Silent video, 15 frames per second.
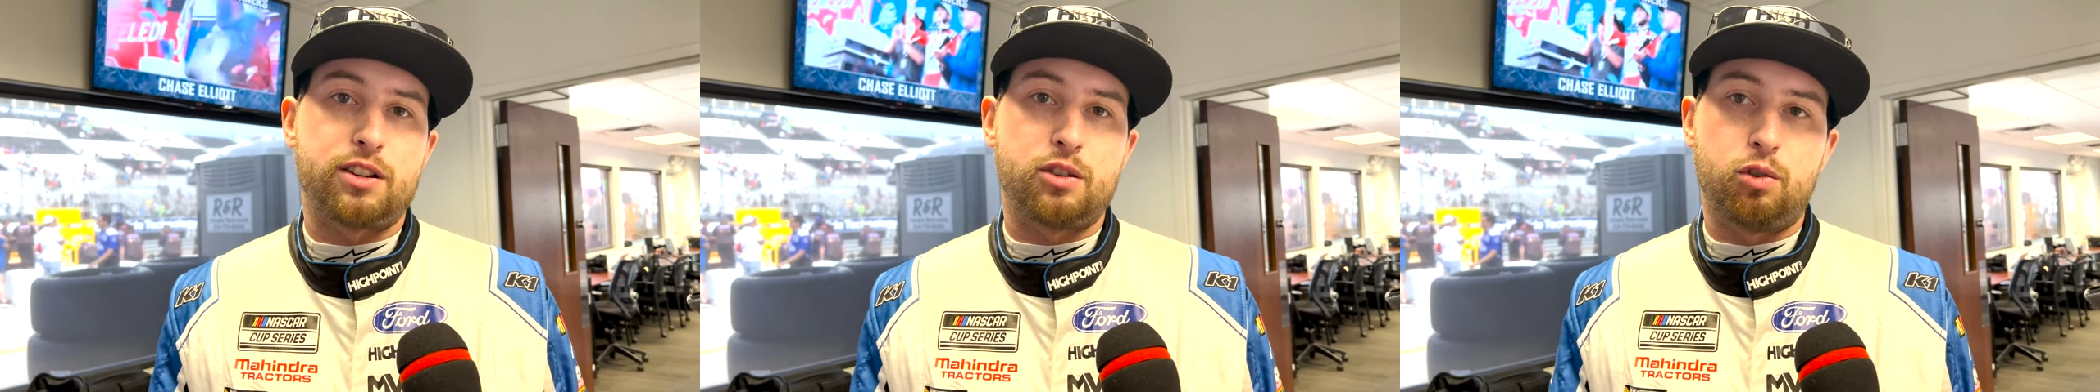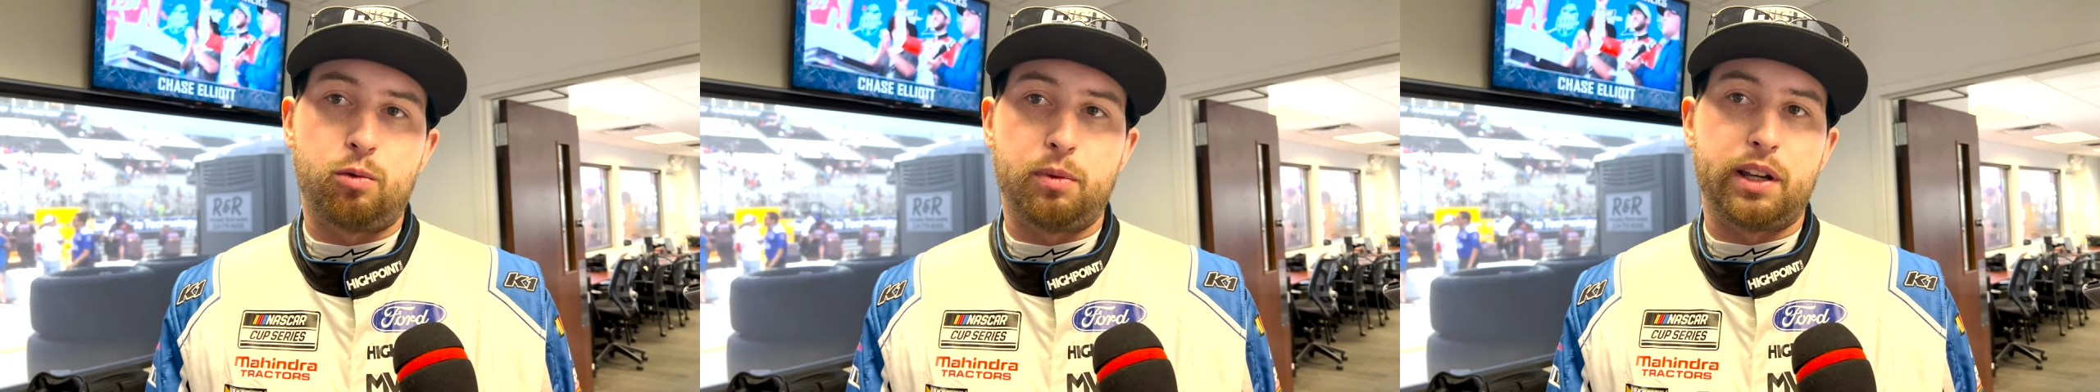
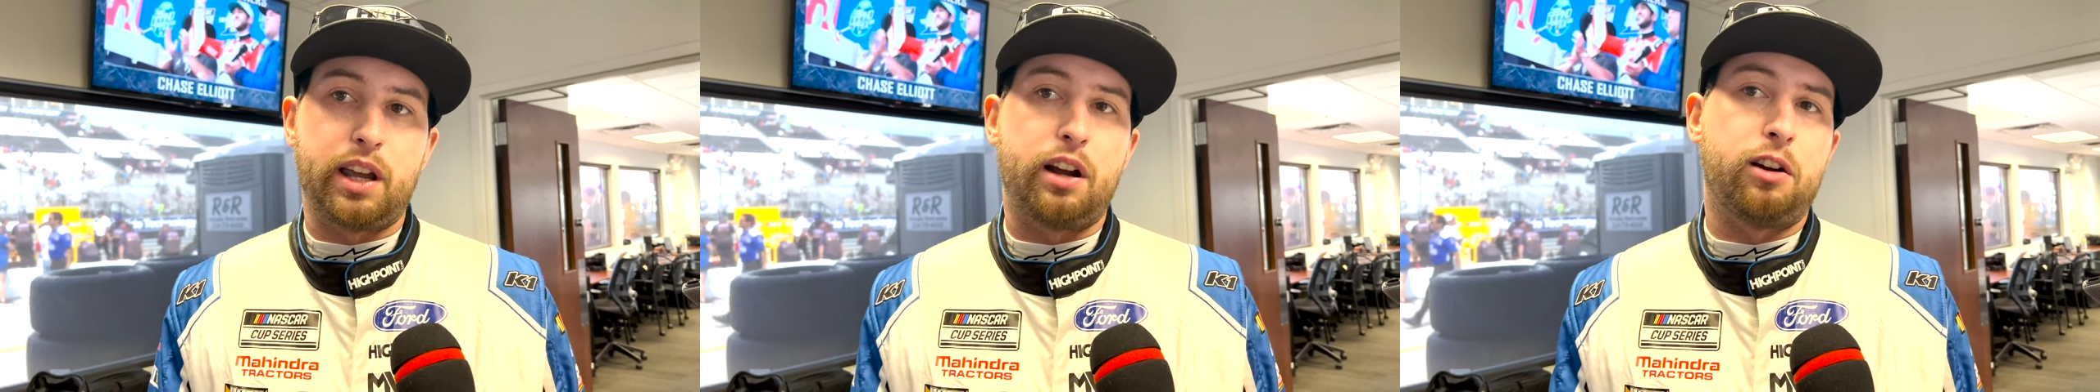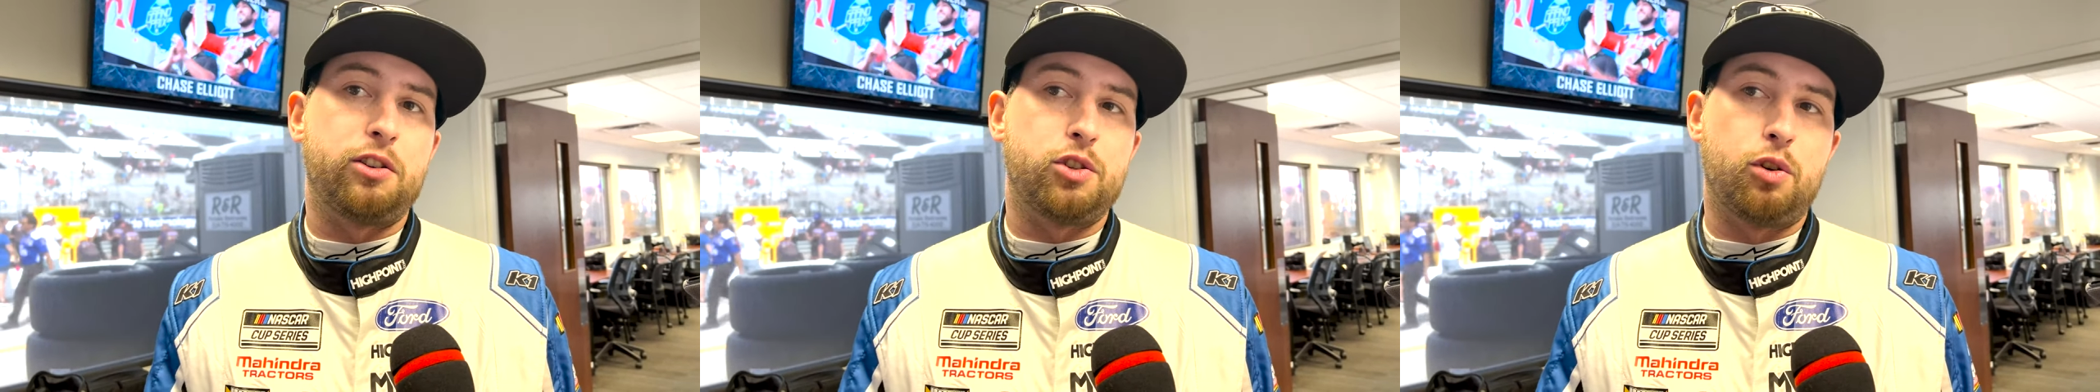it only
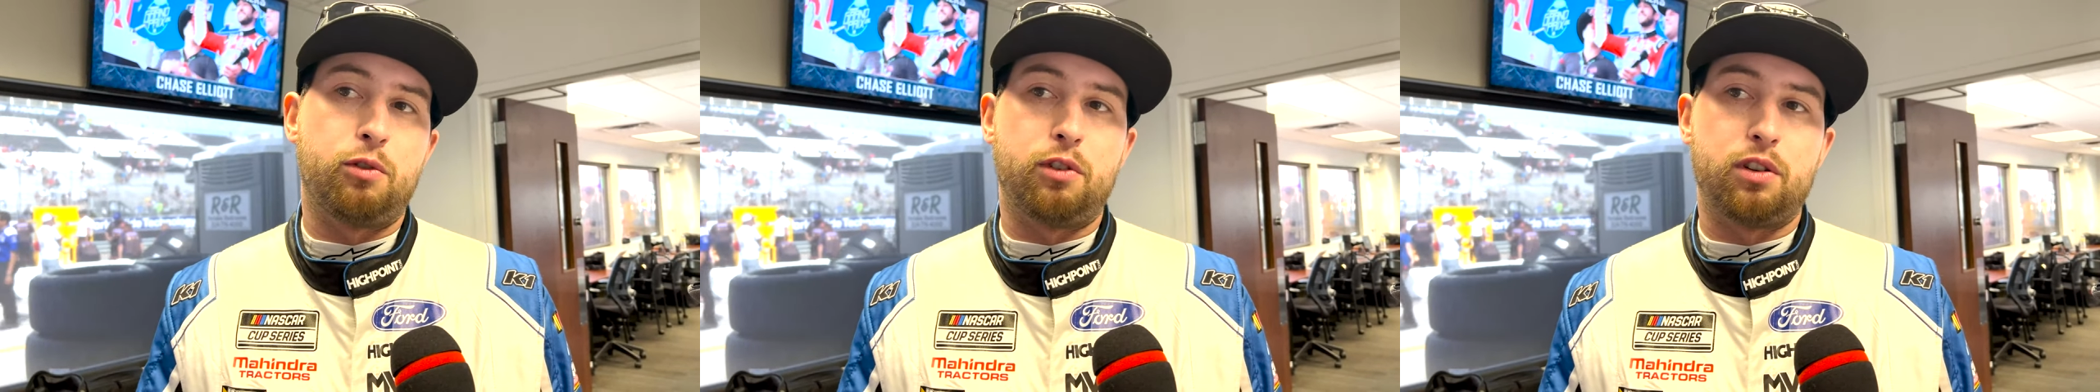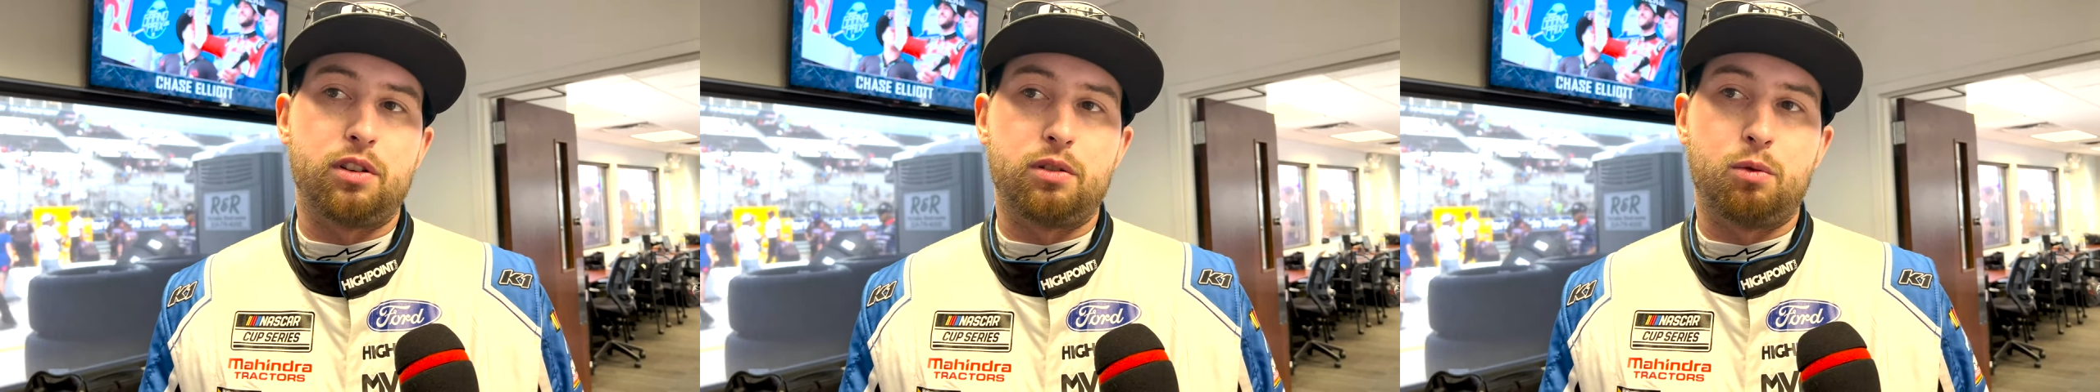carries over
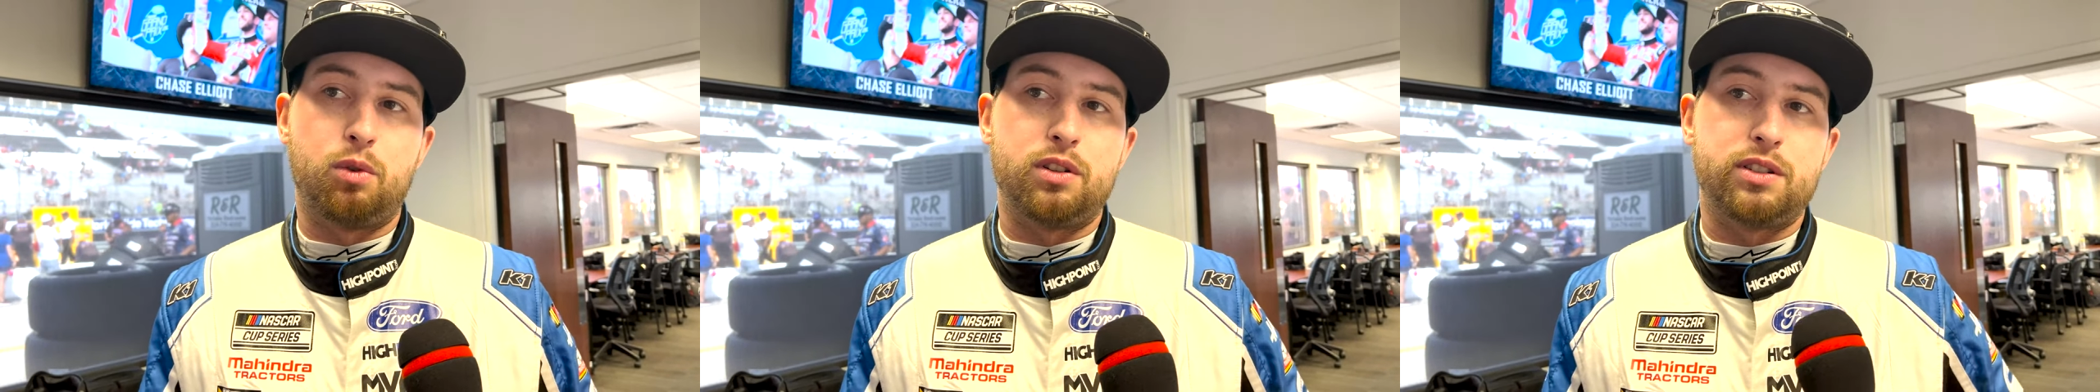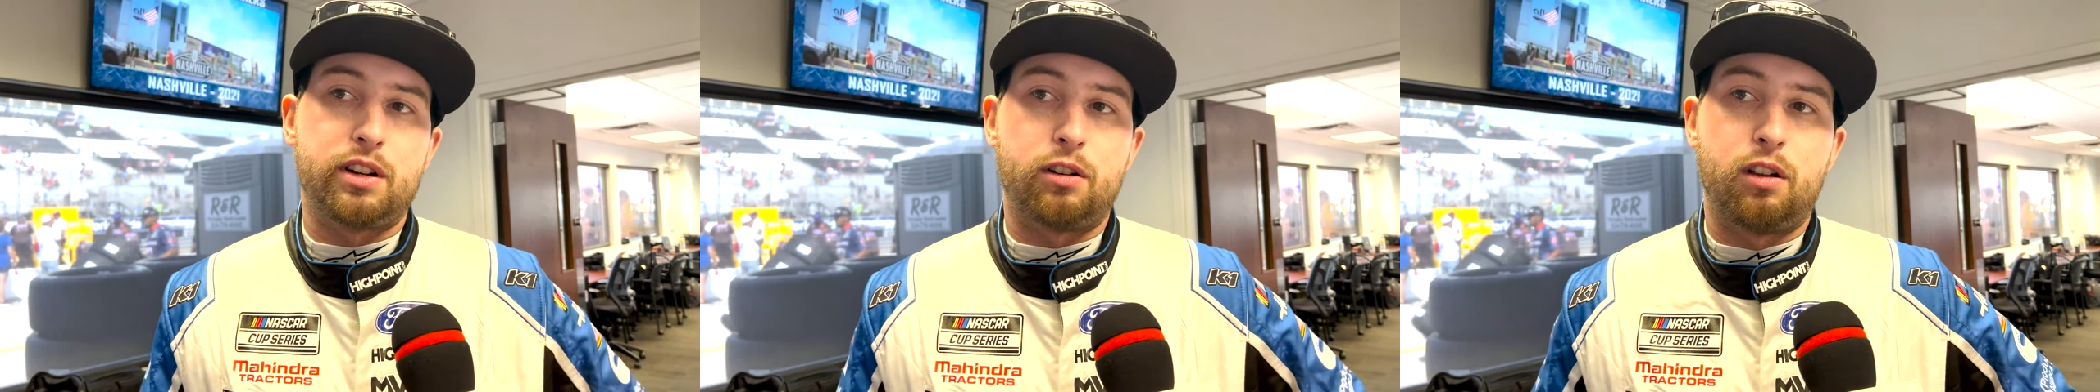to the
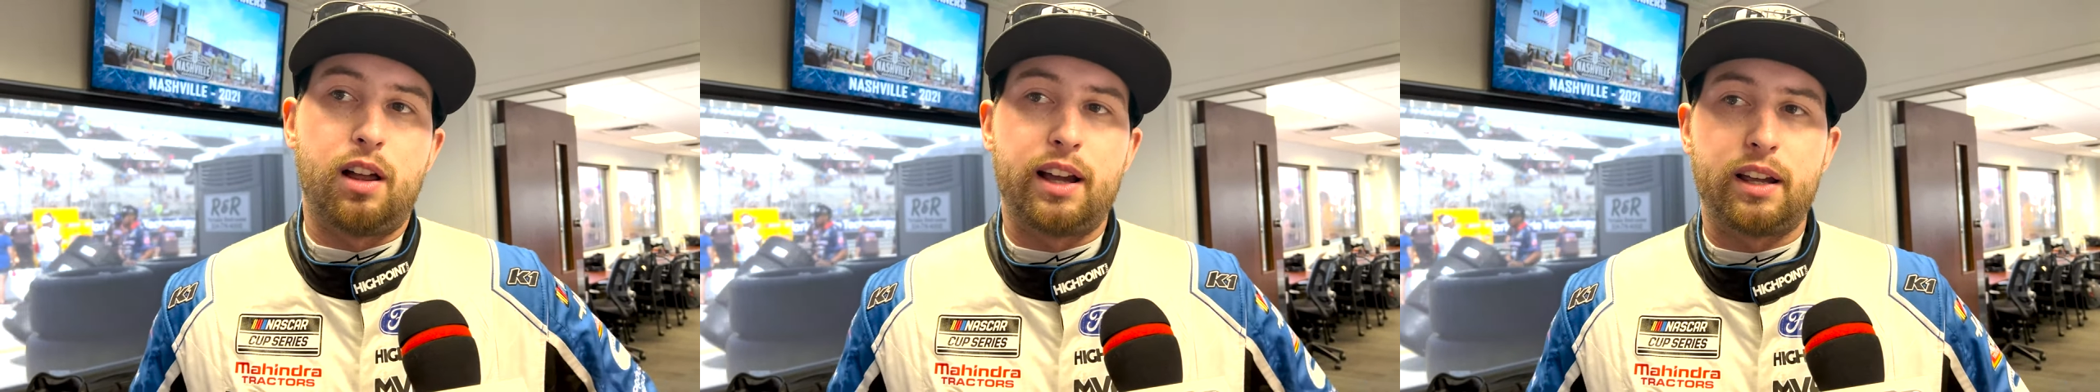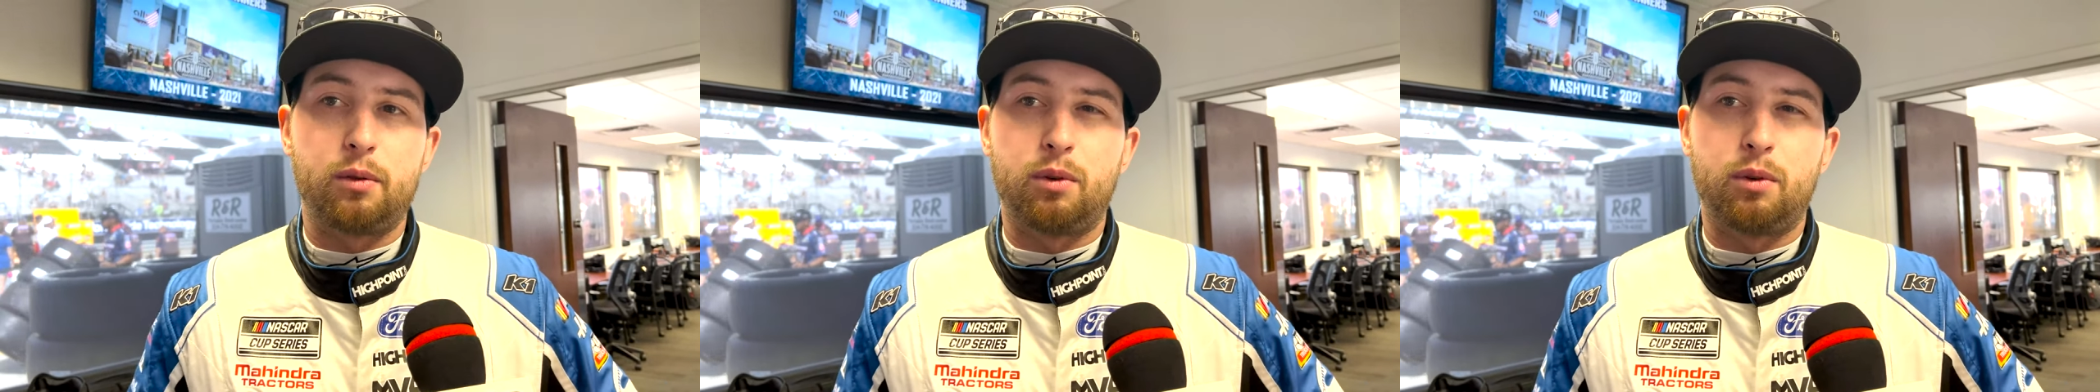ones that are like